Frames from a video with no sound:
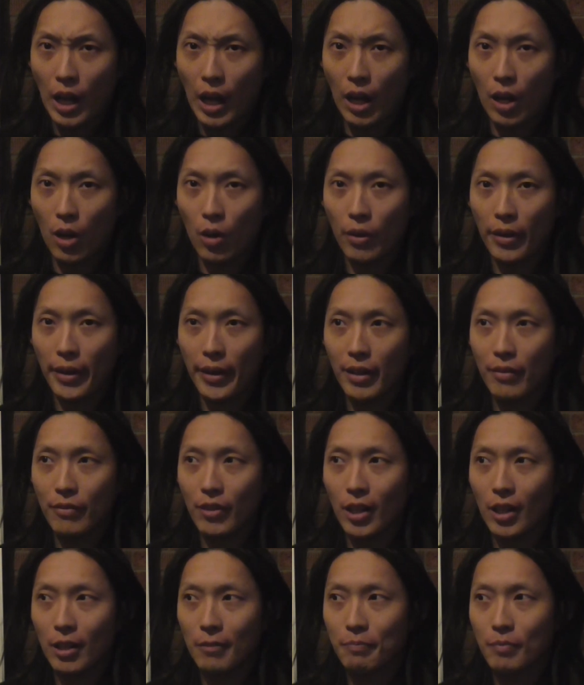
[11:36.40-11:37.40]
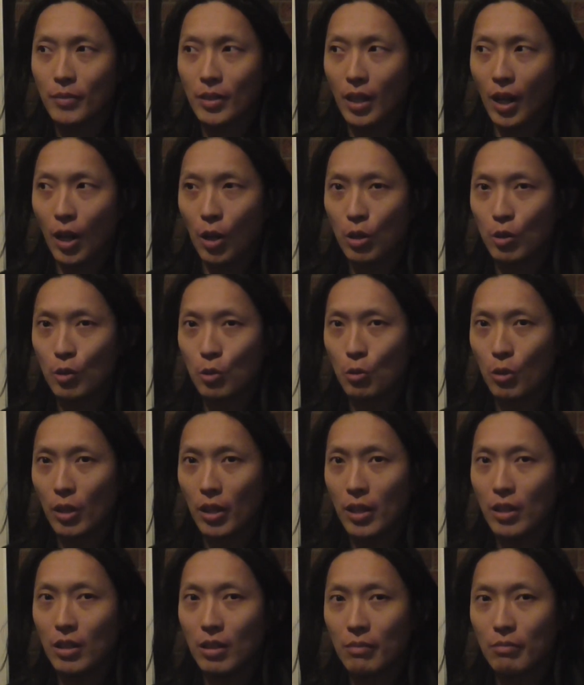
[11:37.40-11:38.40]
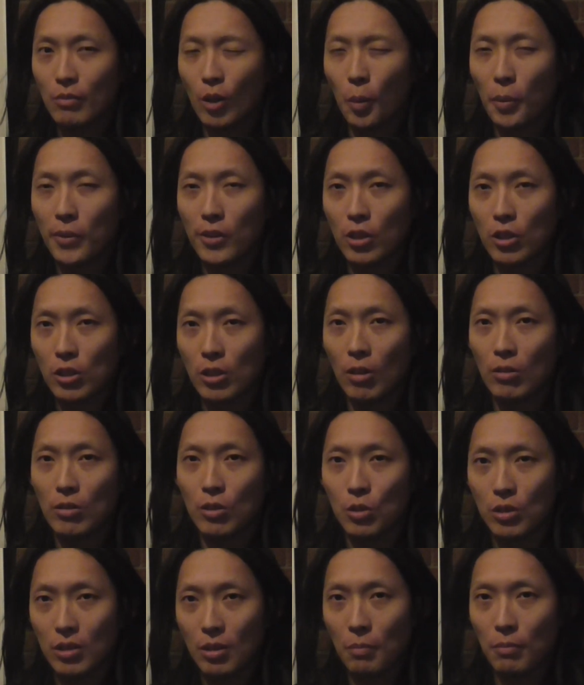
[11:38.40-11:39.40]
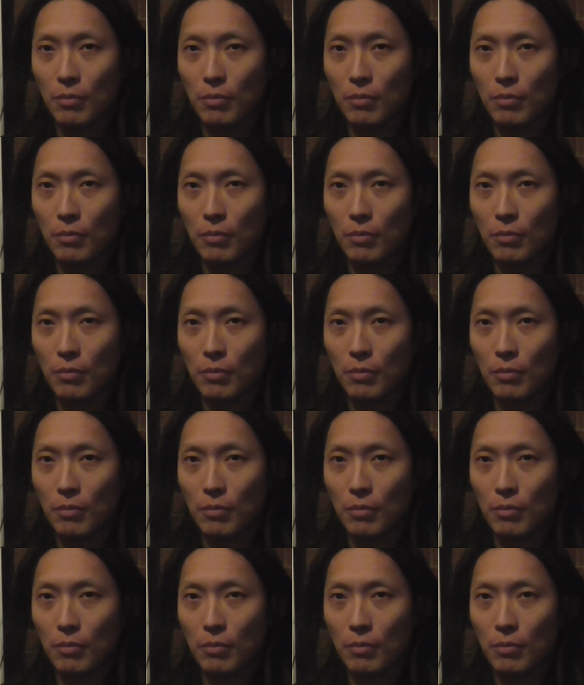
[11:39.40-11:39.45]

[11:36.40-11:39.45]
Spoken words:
However, according to him, opening shoulder,